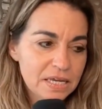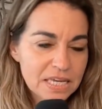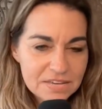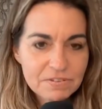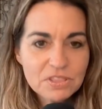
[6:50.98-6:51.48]

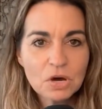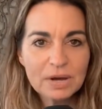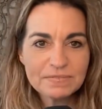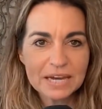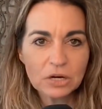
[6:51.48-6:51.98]
even though
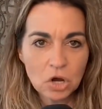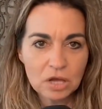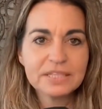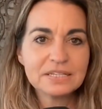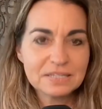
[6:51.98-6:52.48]
I've got
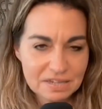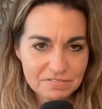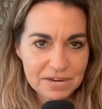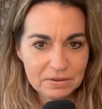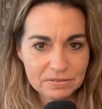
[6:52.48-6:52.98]
all this
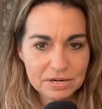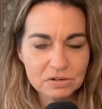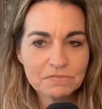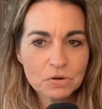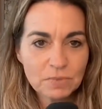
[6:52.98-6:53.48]
stuff out there.
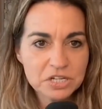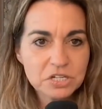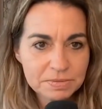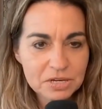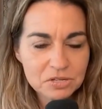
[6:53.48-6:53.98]
And if you're
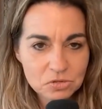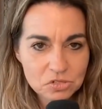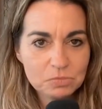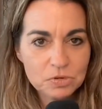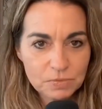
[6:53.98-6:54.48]
watching me on
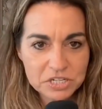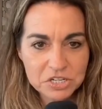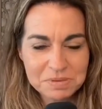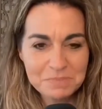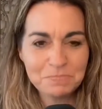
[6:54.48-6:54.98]
YouTube, you're
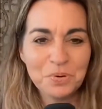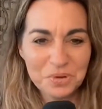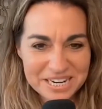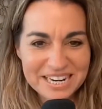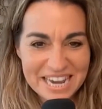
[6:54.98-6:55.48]
watching me
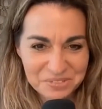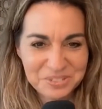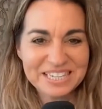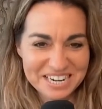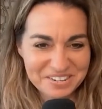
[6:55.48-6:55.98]
point
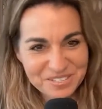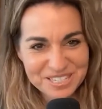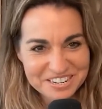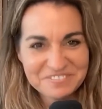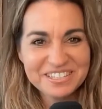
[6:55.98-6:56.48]
outside of
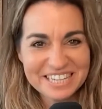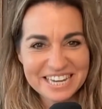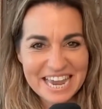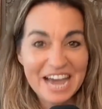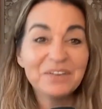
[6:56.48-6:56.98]
self. It's
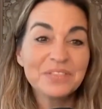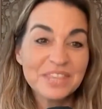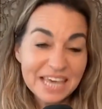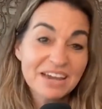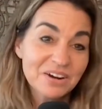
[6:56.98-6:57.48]
like out
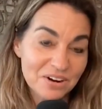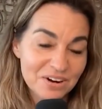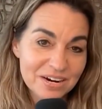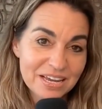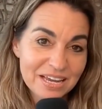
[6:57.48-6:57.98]

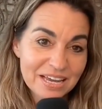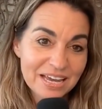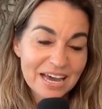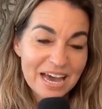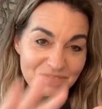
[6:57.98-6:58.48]
there,
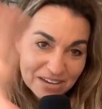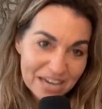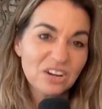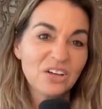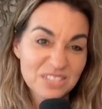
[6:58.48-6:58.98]
I've
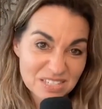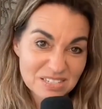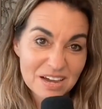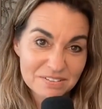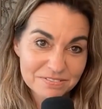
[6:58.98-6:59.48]
got all this
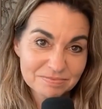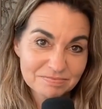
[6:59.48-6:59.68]
stuff.